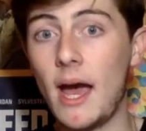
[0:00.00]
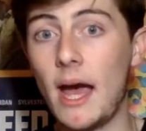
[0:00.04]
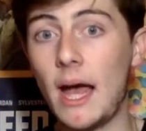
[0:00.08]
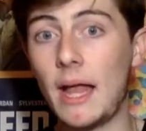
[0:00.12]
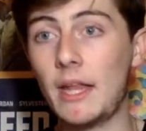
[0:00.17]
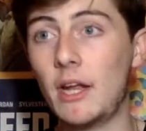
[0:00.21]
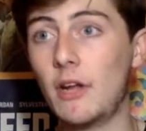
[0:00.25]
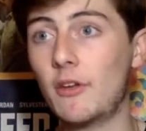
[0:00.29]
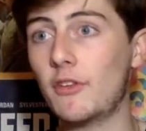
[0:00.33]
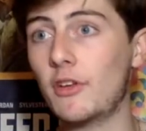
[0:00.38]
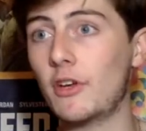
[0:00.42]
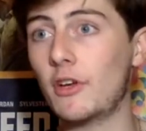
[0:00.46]

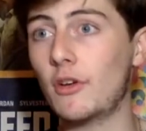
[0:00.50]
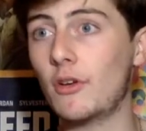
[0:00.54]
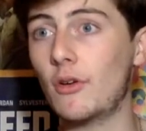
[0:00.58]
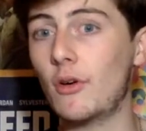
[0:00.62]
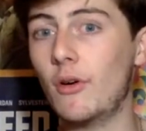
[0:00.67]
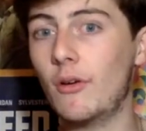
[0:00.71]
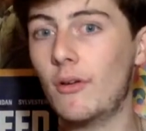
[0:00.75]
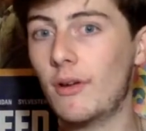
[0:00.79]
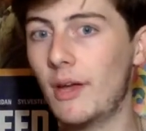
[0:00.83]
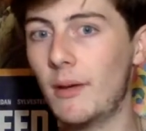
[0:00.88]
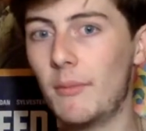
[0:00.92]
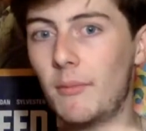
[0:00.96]
And I was like,
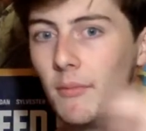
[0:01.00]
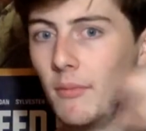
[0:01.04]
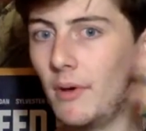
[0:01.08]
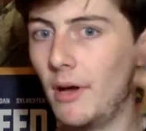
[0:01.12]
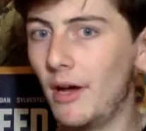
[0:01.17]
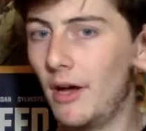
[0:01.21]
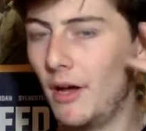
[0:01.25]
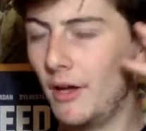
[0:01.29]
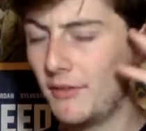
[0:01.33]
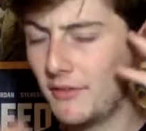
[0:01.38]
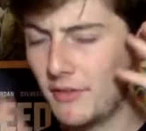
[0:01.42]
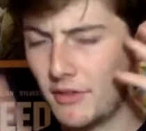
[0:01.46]
okay,
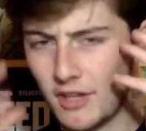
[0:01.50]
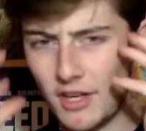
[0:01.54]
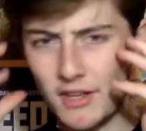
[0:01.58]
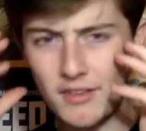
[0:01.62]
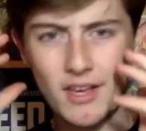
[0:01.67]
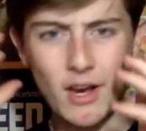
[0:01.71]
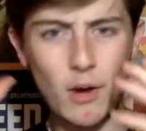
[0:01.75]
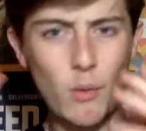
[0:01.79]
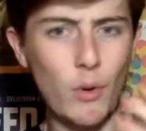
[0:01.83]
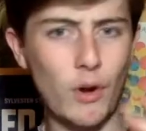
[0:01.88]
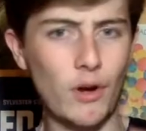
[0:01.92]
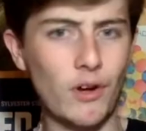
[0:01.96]
because I
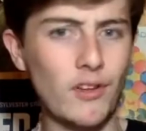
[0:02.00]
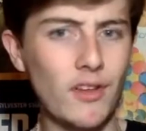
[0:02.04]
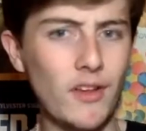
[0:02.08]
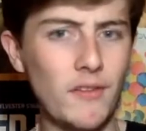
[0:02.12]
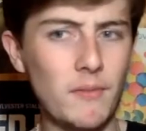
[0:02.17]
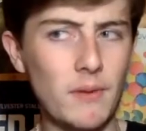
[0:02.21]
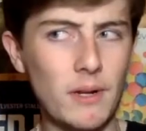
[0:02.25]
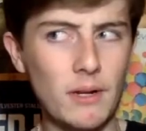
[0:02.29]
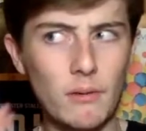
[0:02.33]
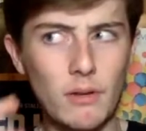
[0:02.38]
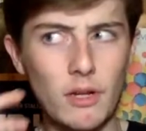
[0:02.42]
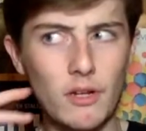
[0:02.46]
started work at
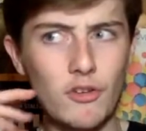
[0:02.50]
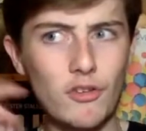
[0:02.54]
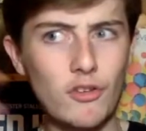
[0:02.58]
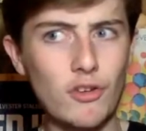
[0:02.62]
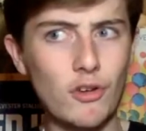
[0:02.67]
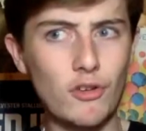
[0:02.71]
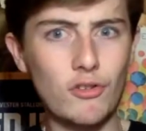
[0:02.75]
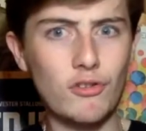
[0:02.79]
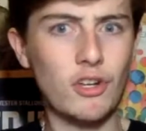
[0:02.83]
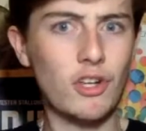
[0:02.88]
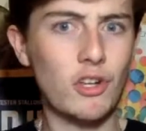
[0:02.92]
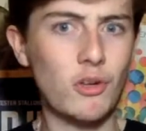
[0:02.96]
7, like, well, I just
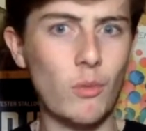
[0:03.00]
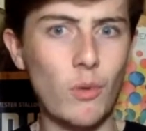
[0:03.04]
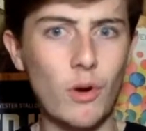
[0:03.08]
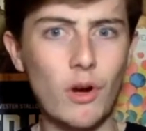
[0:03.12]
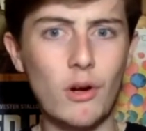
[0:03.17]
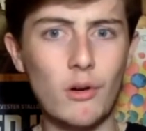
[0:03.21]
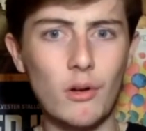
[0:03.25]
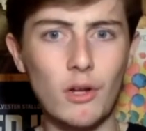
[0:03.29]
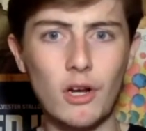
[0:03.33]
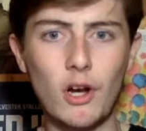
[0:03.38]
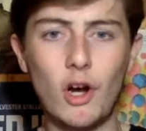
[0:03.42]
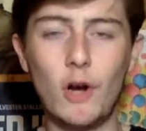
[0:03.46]
go straight to
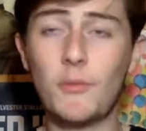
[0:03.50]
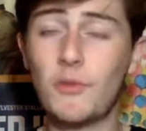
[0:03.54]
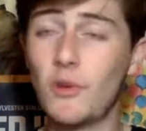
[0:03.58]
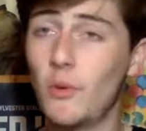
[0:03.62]
work while I go home.